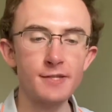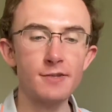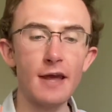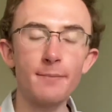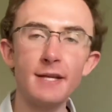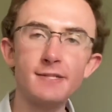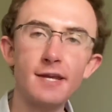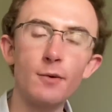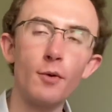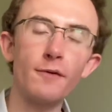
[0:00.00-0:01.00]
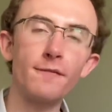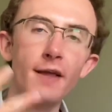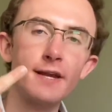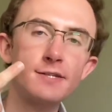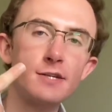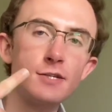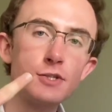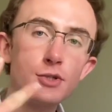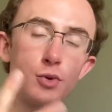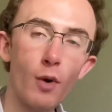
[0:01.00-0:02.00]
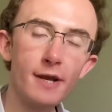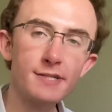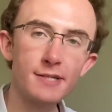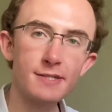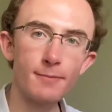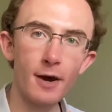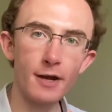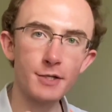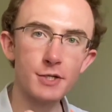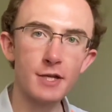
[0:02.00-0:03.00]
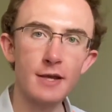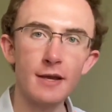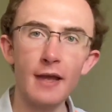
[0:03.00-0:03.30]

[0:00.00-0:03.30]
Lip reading: so that means it will reflect twice as much